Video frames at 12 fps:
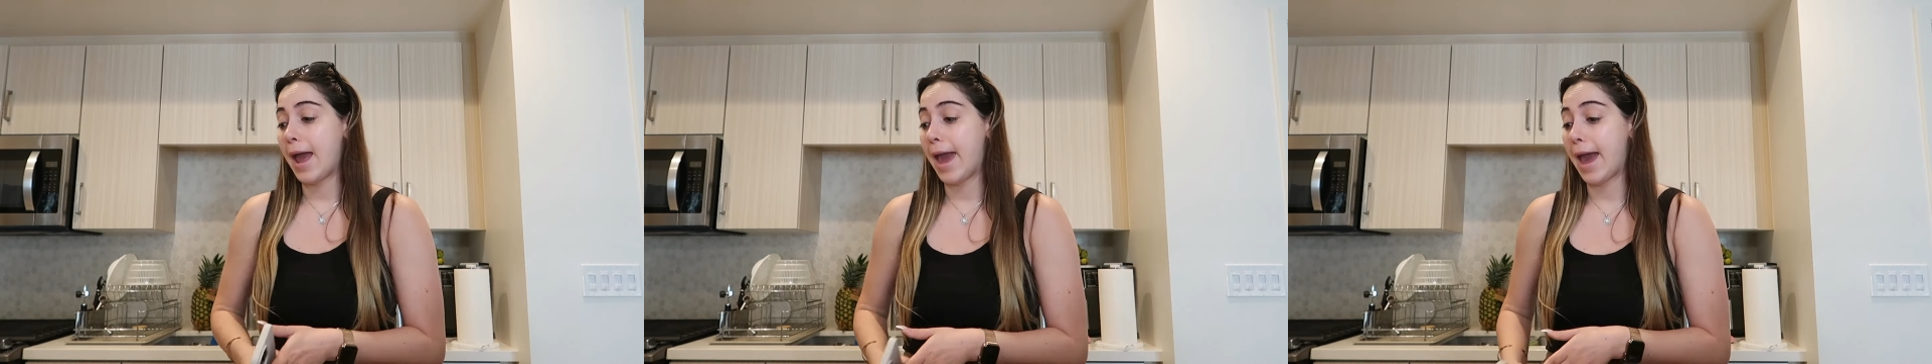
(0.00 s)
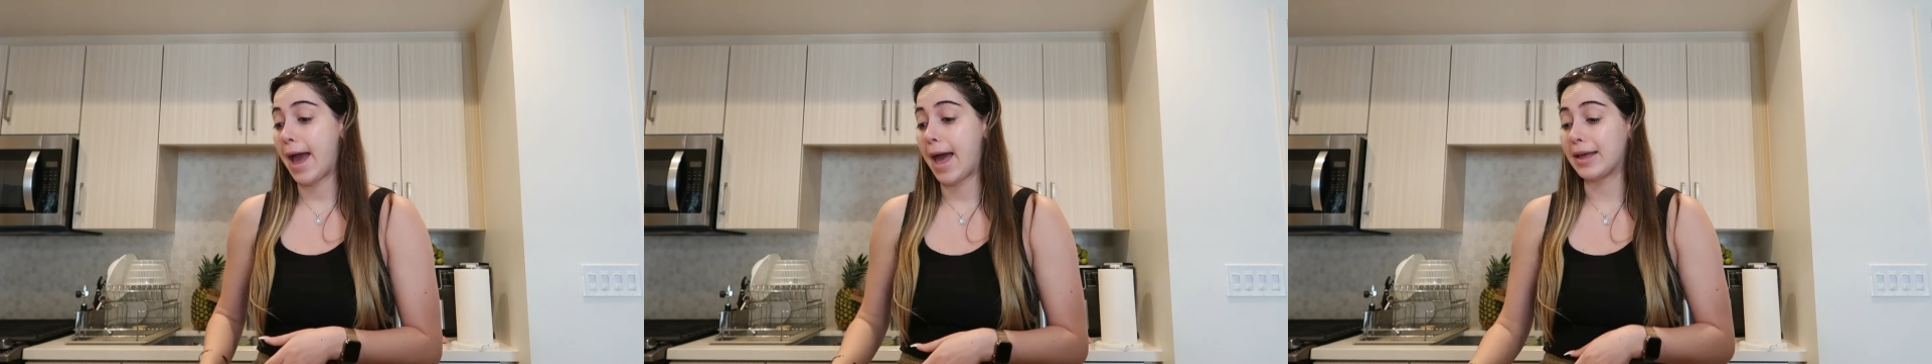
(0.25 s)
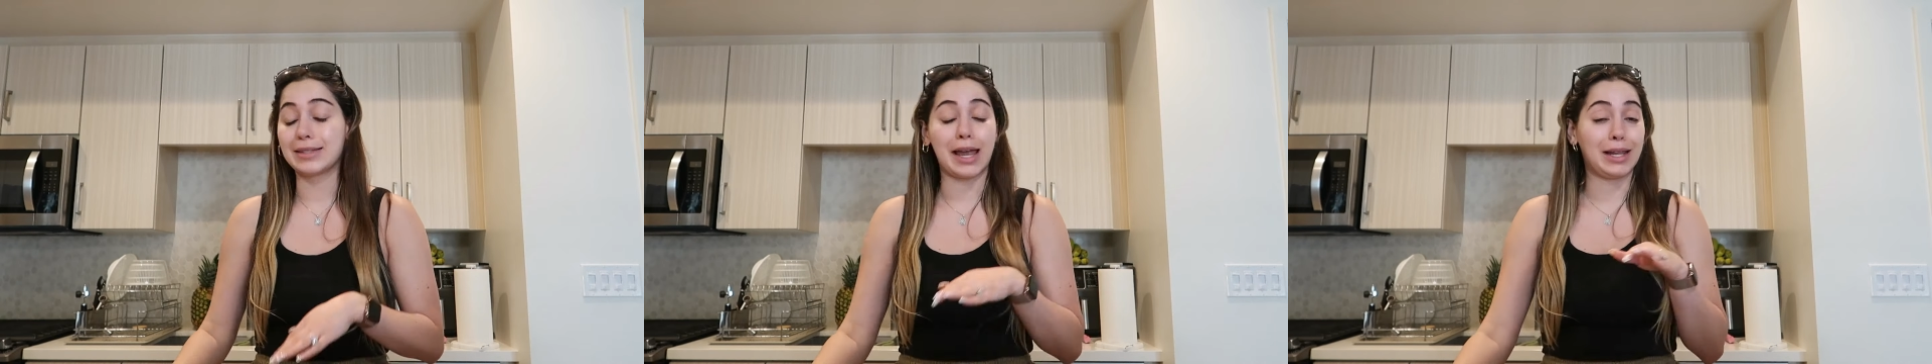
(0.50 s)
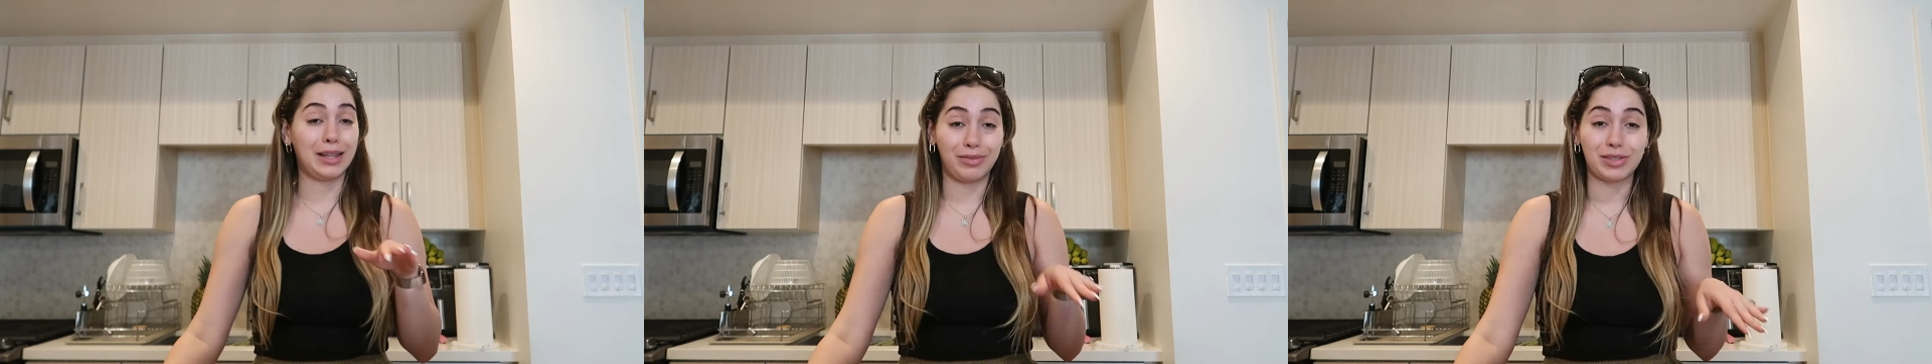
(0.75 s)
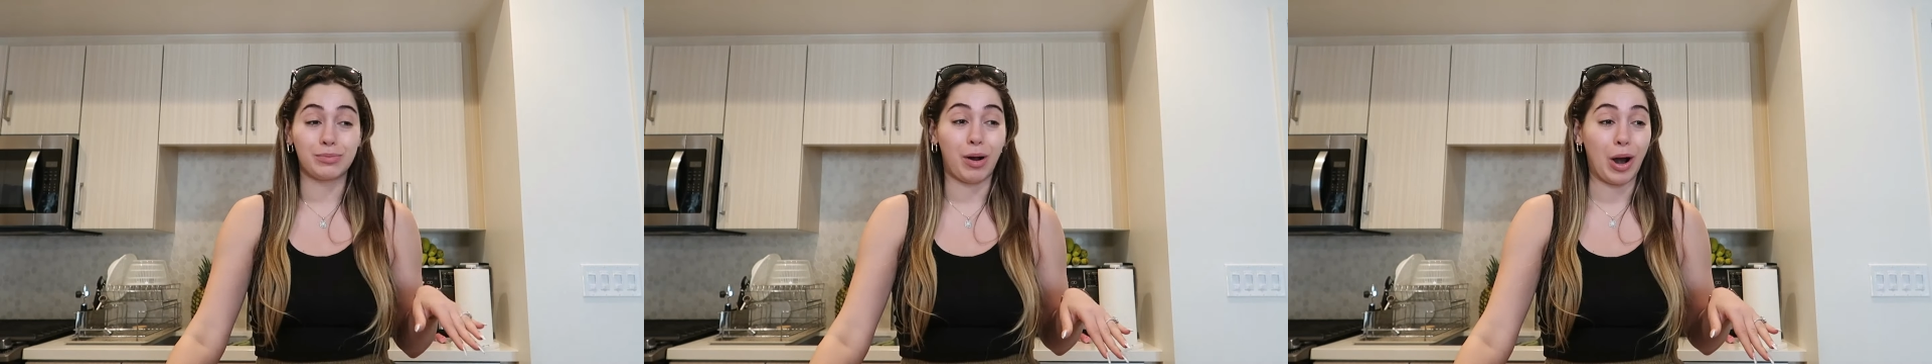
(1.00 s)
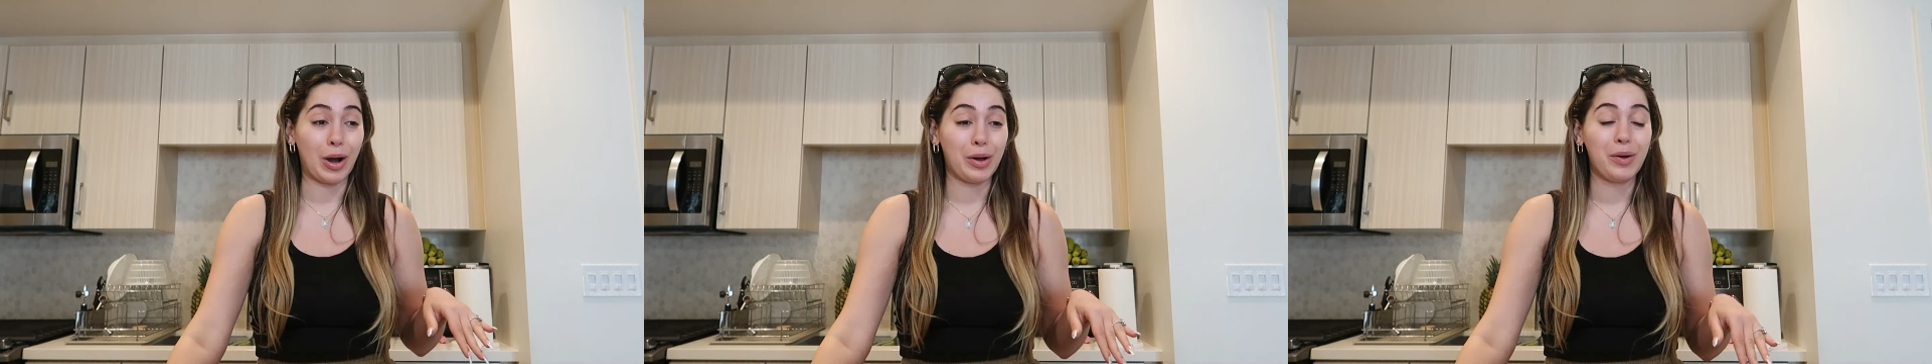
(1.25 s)
and I leave
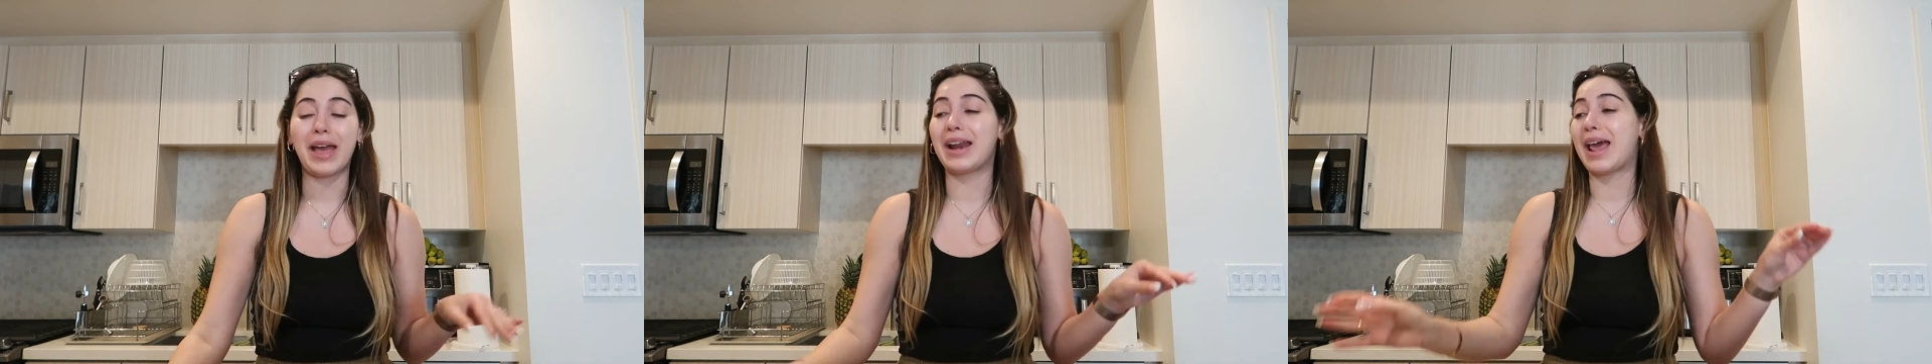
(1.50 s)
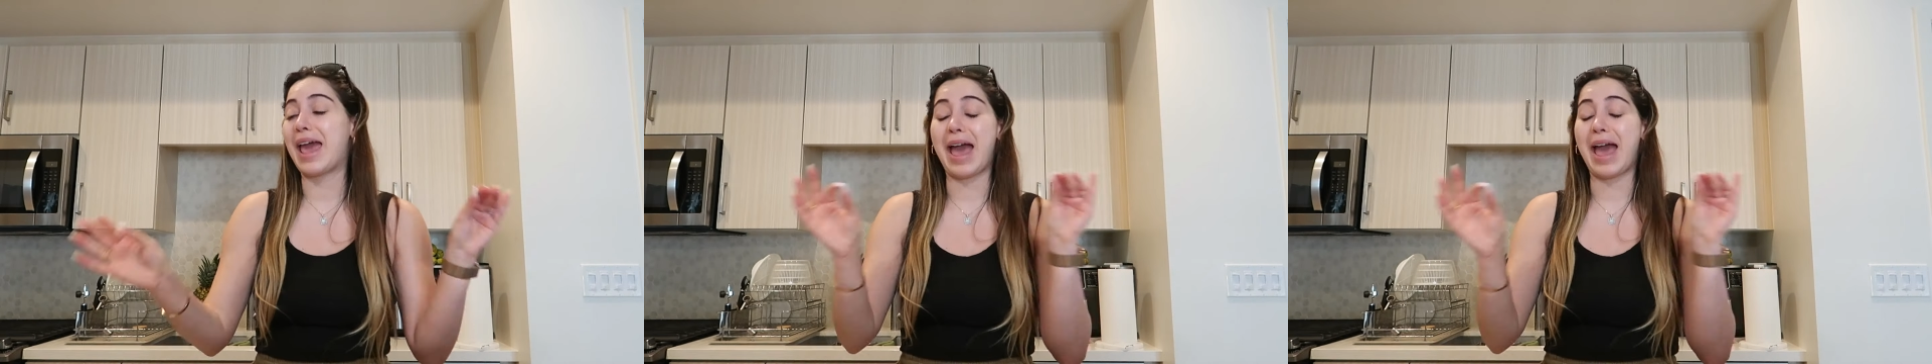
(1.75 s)
tomorrow and I